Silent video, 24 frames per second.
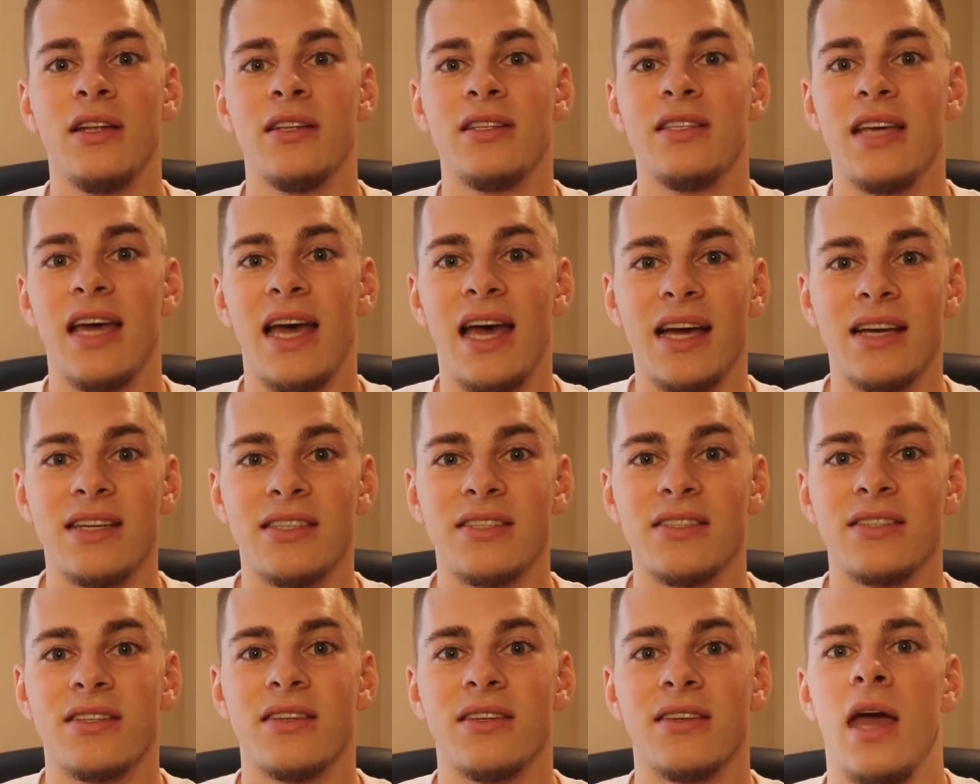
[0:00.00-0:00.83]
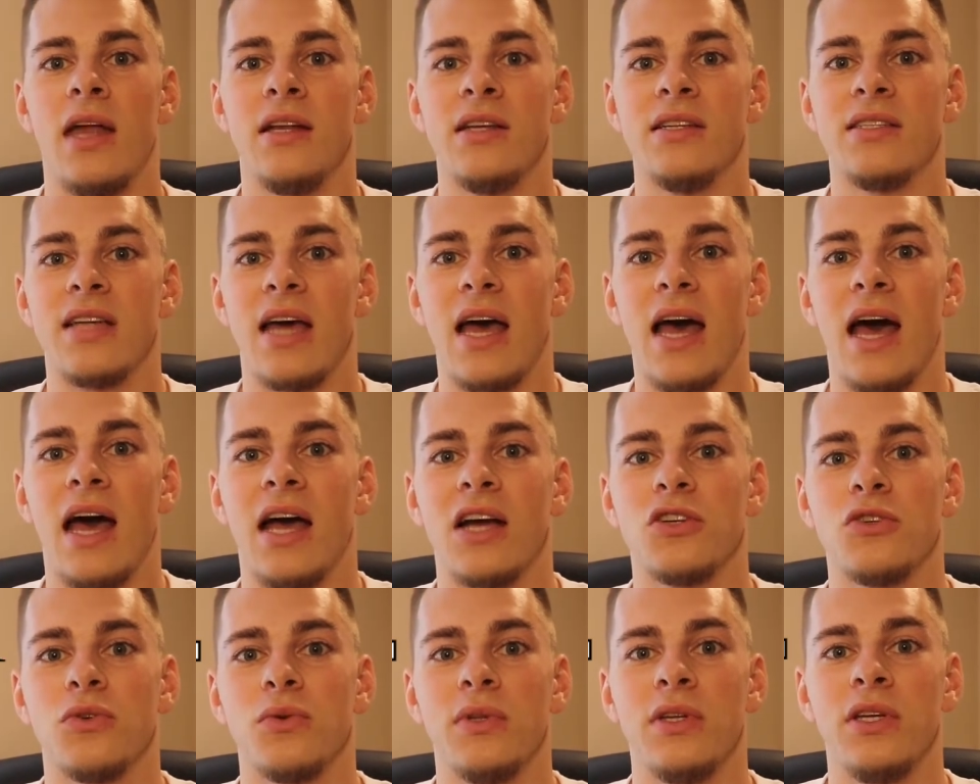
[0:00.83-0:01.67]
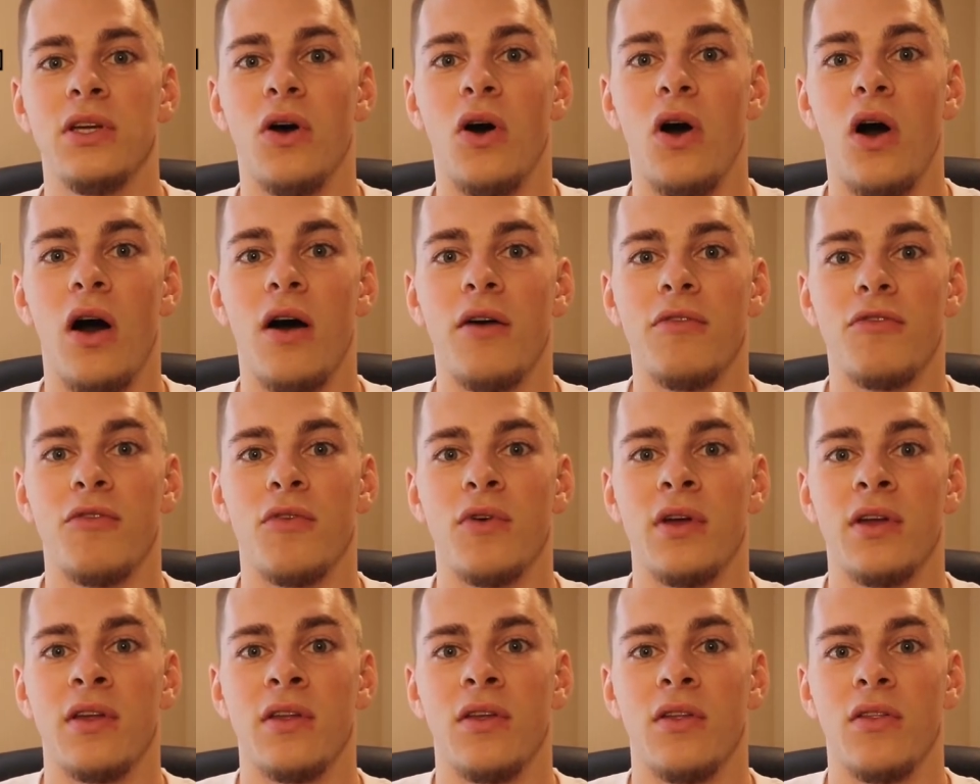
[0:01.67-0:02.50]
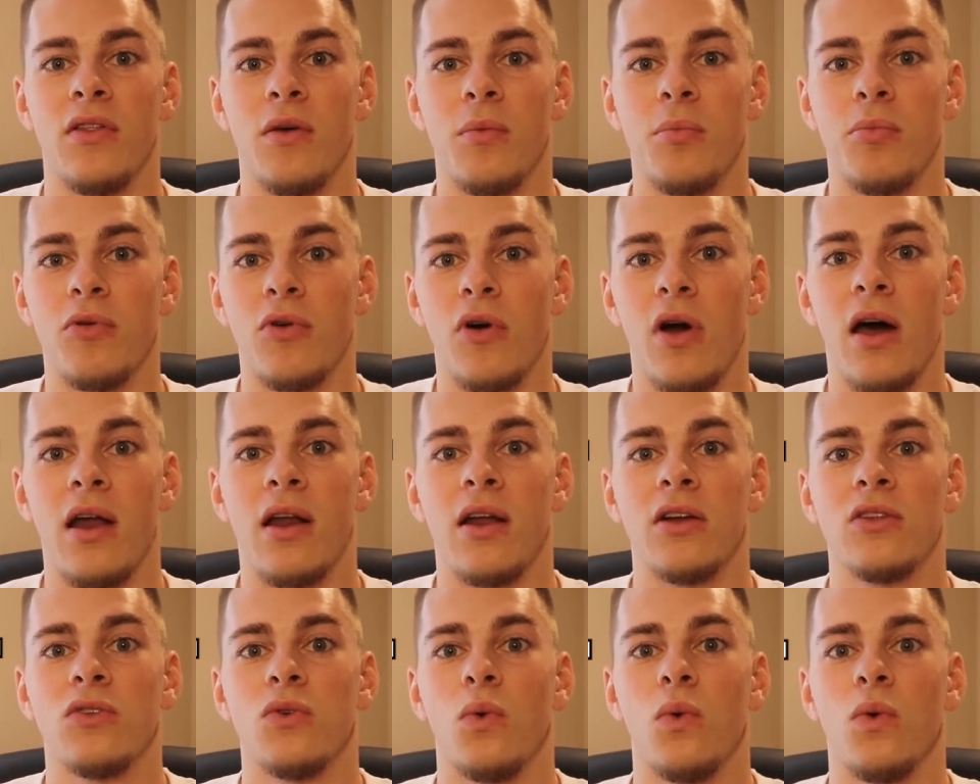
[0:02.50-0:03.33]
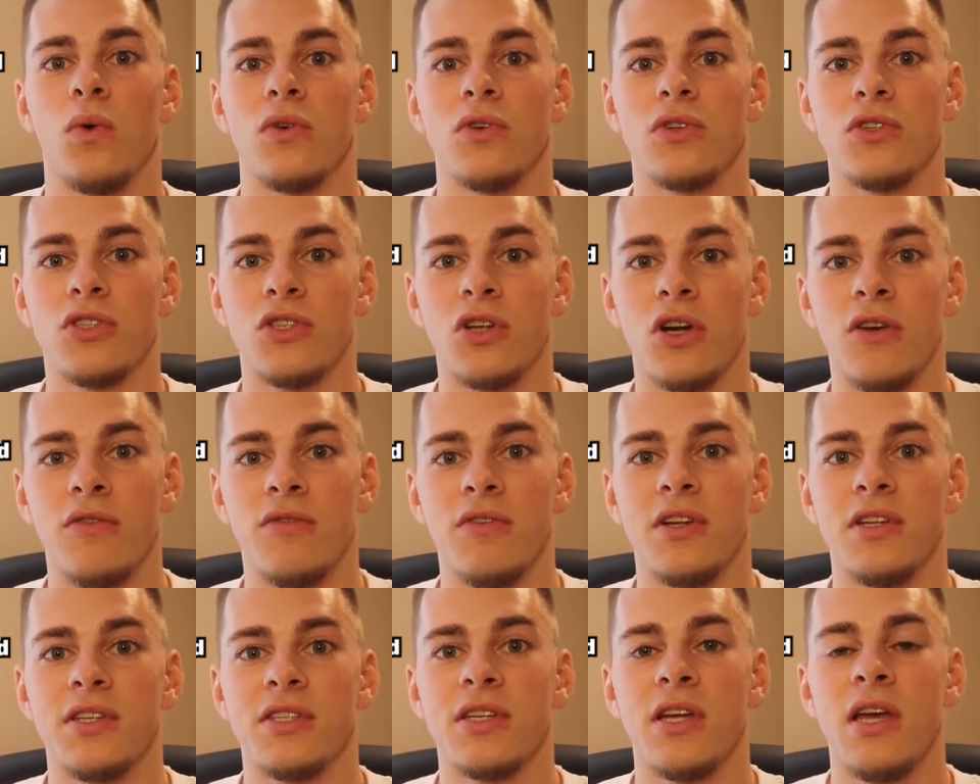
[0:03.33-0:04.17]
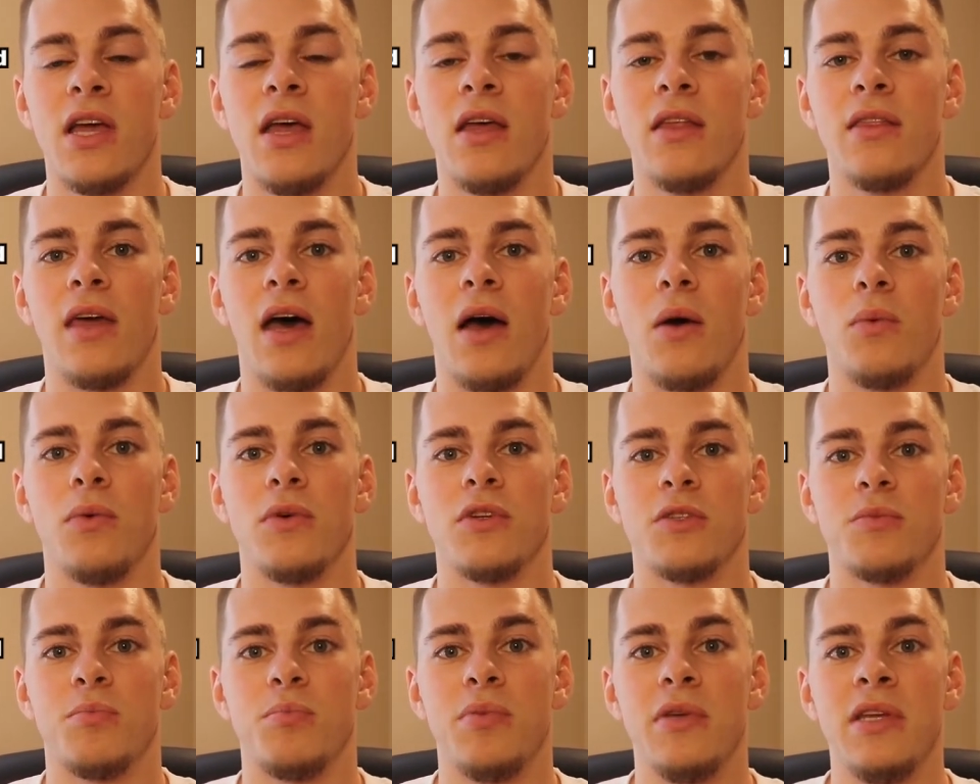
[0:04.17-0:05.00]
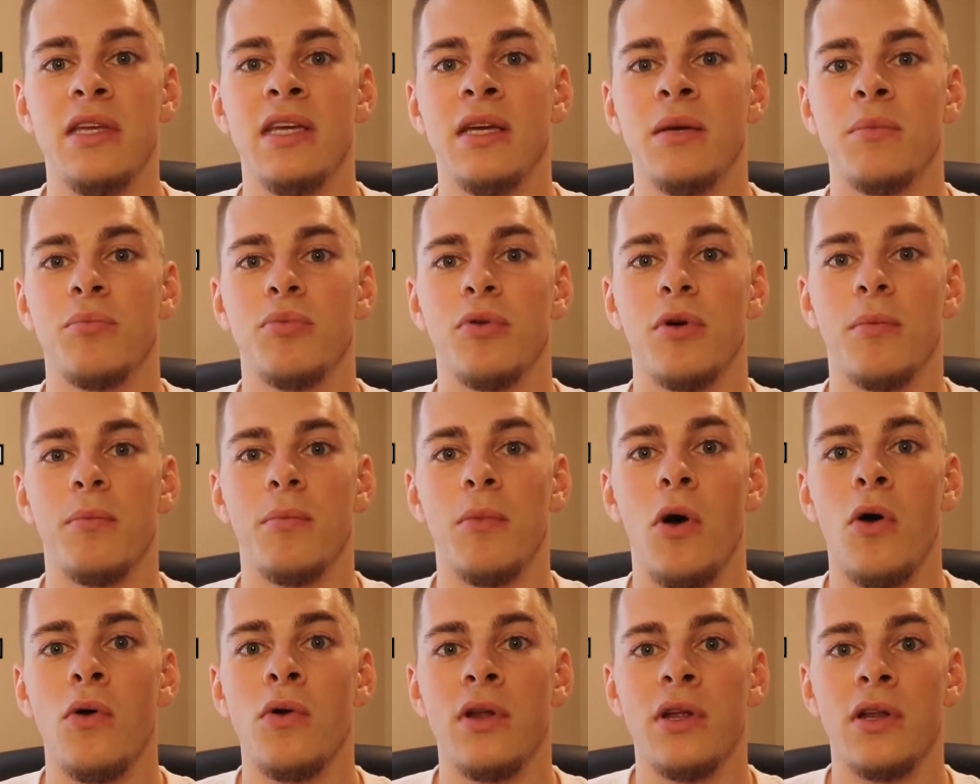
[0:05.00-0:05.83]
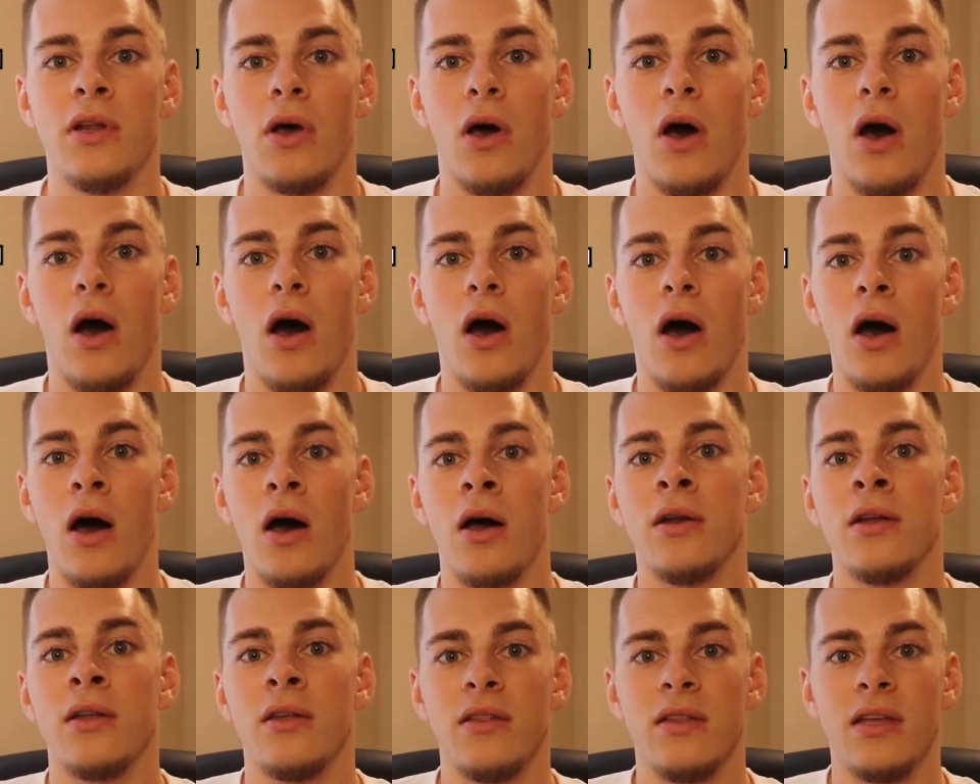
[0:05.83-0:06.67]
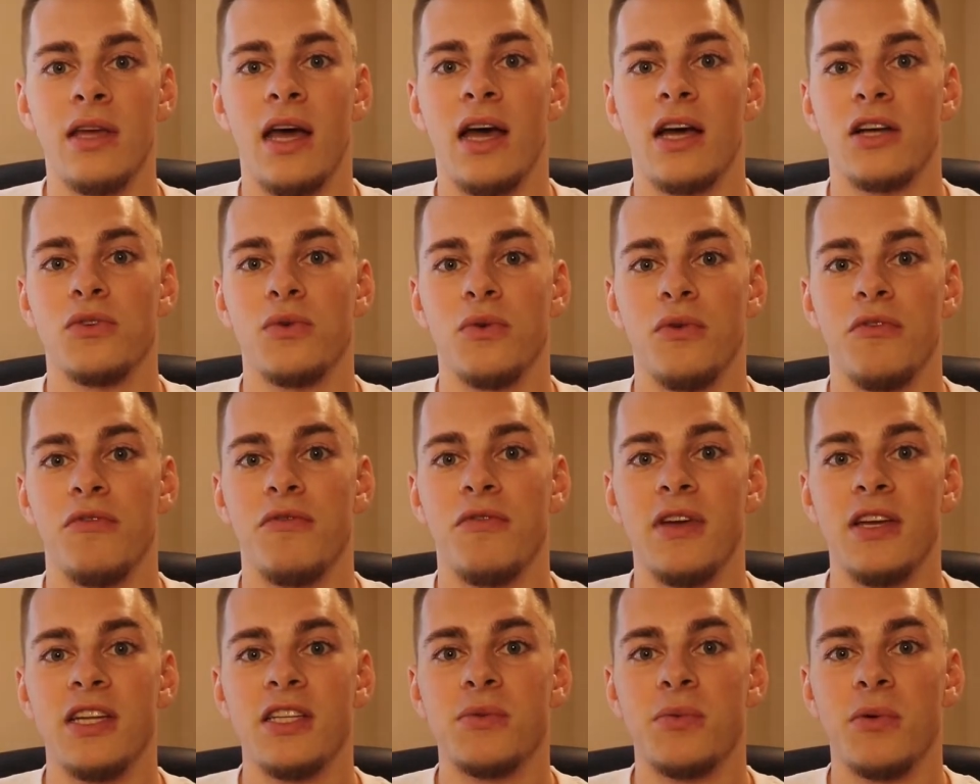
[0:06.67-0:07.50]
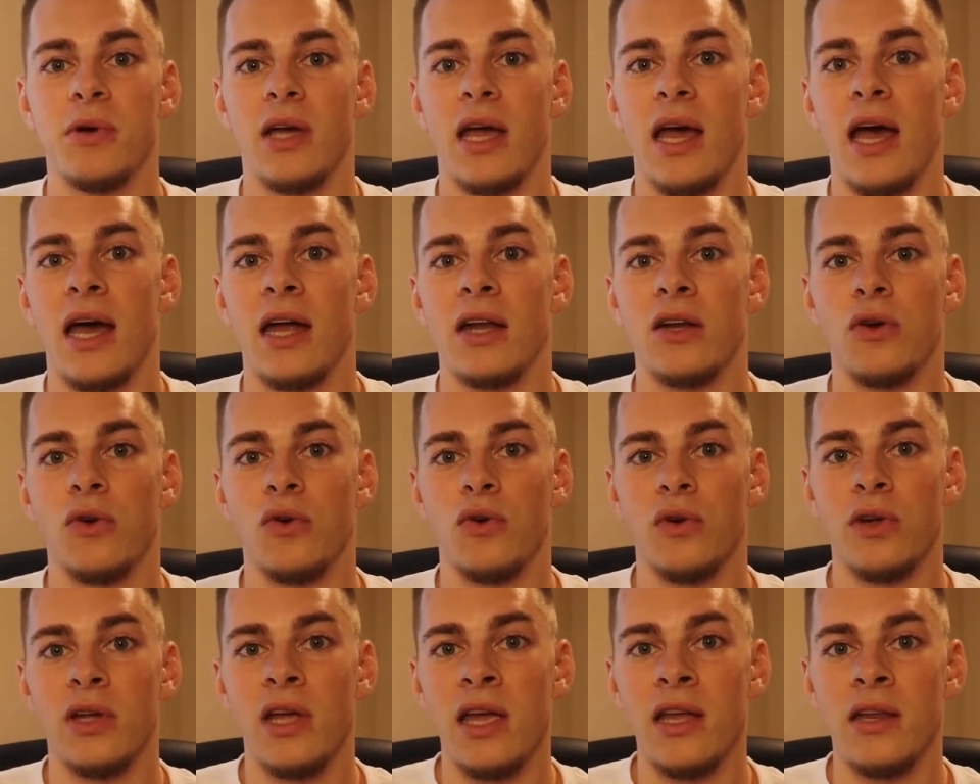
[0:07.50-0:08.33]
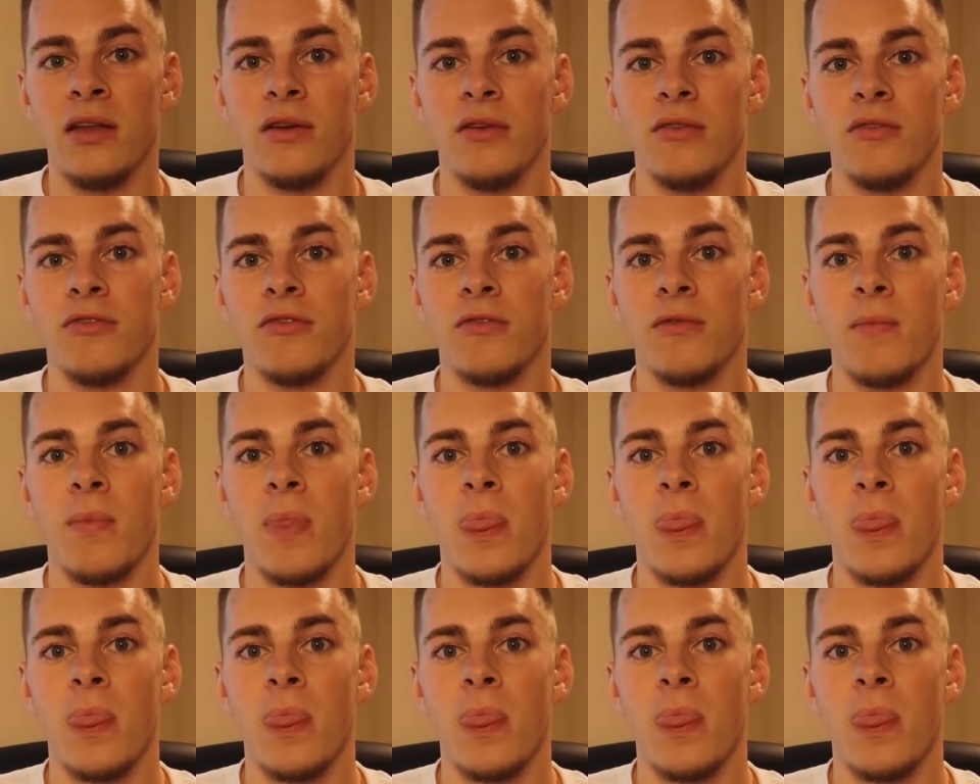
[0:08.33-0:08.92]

text and is actually offering the product or service that was being promoted on the actual Facebook ad creative,